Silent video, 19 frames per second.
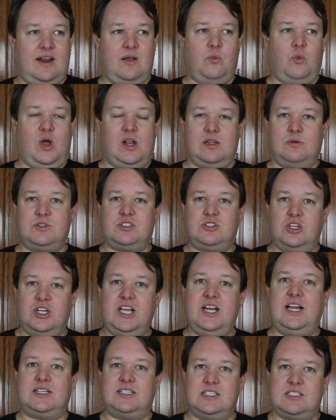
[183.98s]
and while I was
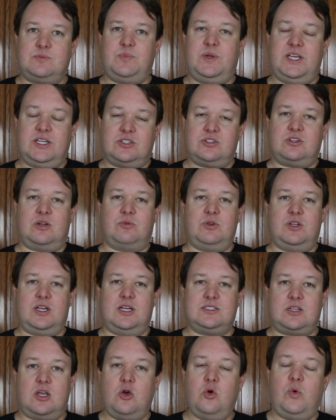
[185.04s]
looking at this picture, I
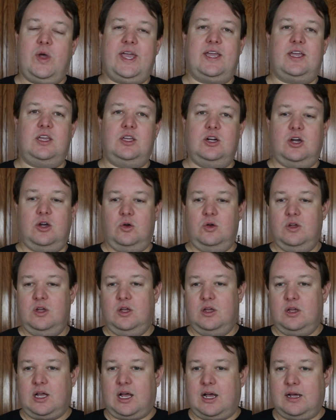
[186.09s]
realized, oh wait,
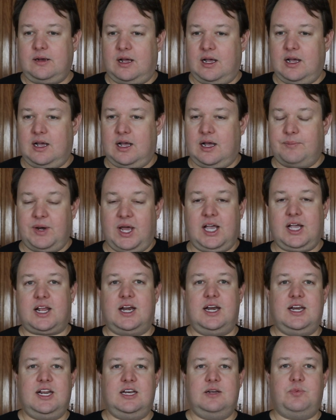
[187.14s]
I'm not
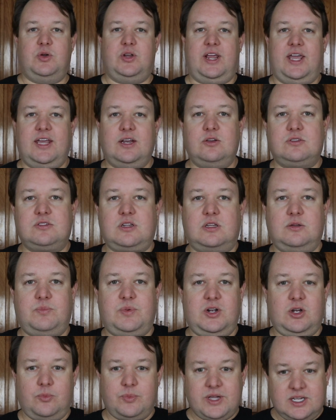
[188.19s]
gonna need to put handles on the
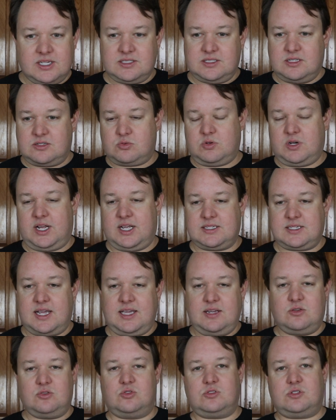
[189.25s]
barrel because this one has
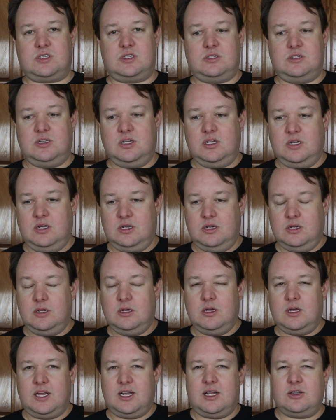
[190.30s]
handles. And
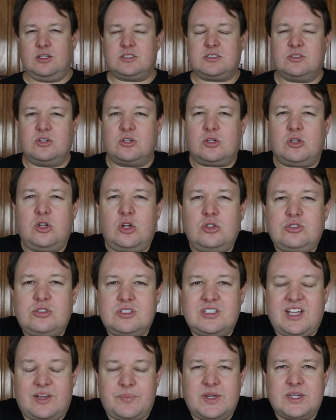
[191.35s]
I looked a little closer
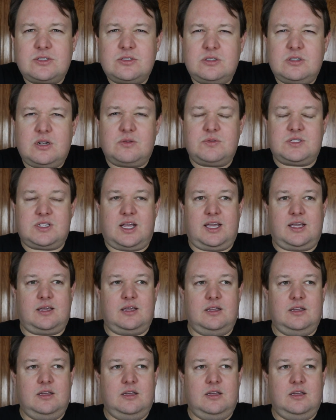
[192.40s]
at that picture, and I was like,